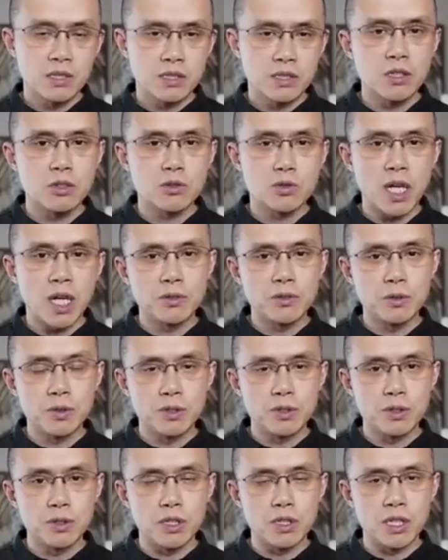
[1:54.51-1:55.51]
still try
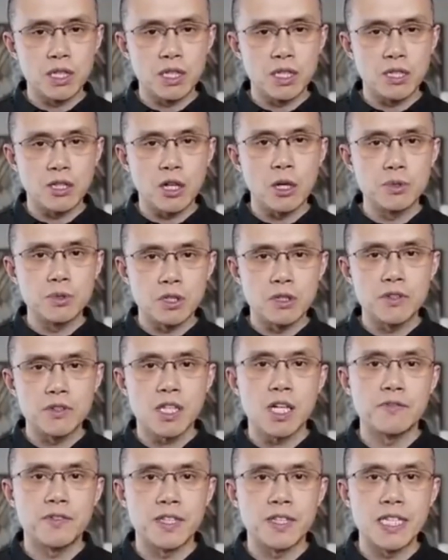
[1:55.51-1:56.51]
to observe
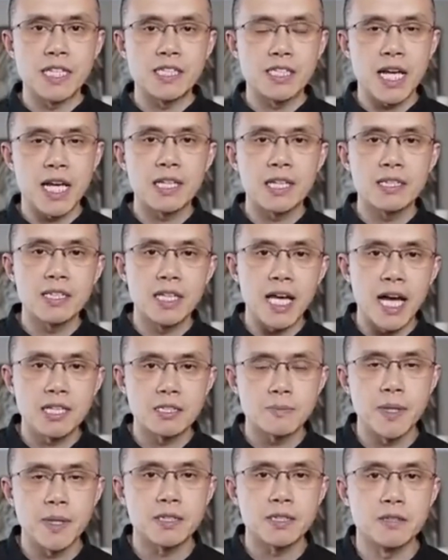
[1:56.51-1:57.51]
the confidentiality
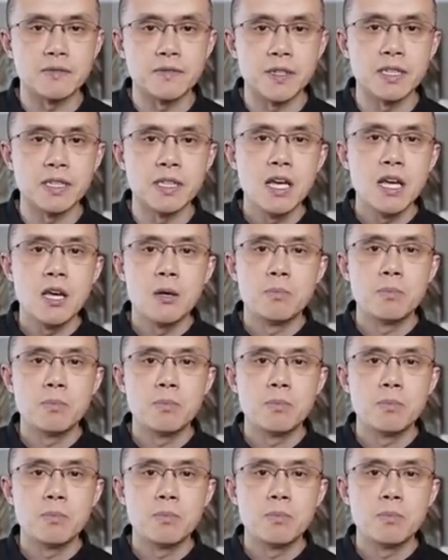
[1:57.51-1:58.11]
aspects of it.